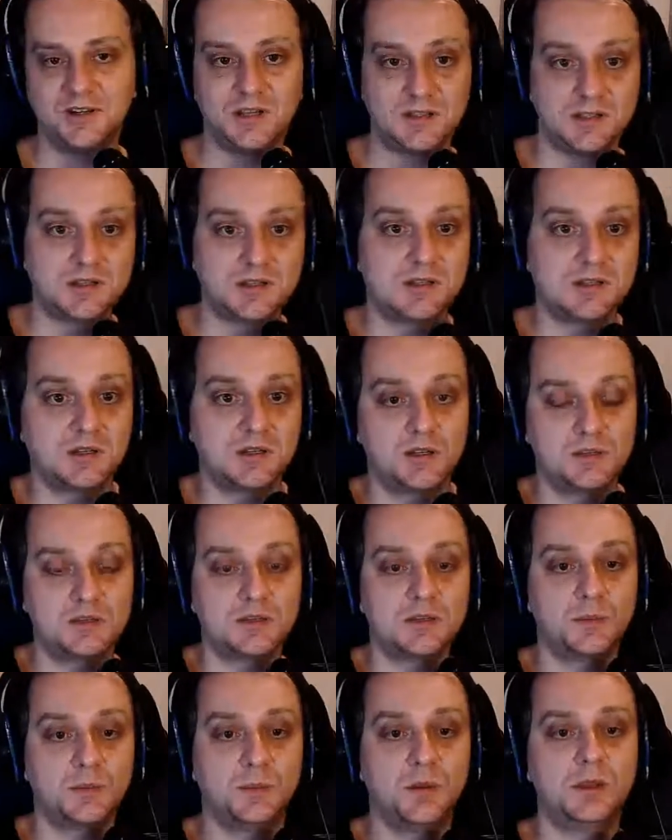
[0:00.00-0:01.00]

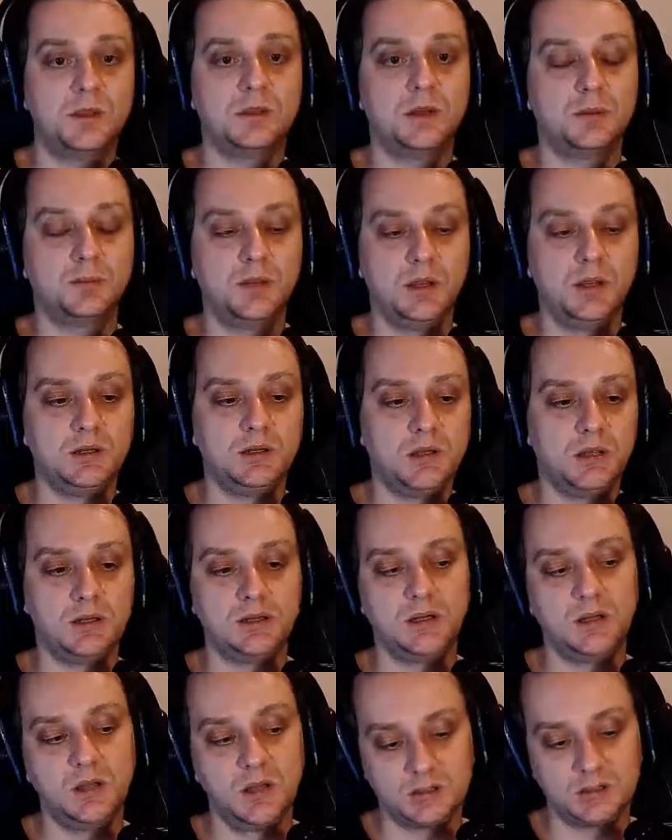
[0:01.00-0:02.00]
it's a main
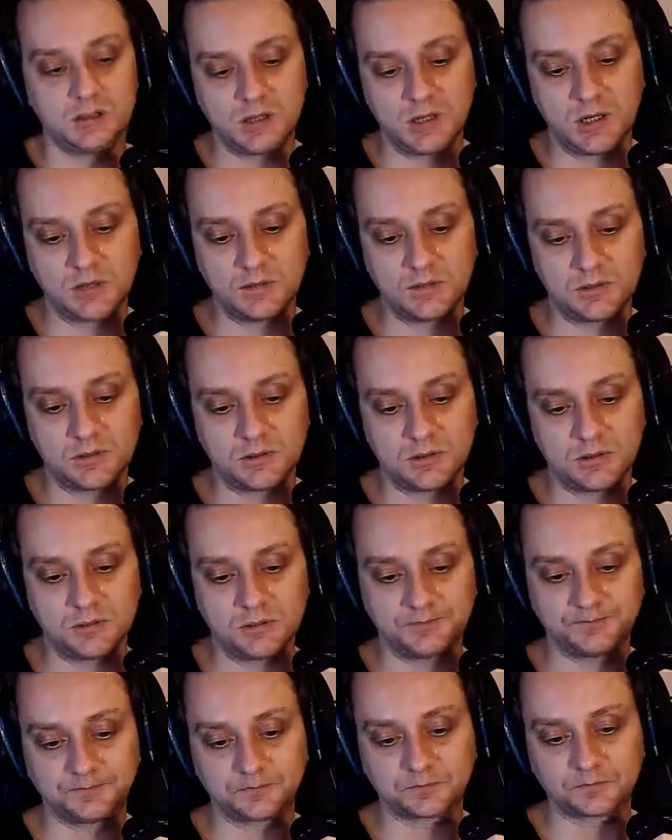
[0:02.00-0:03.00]
idea trying to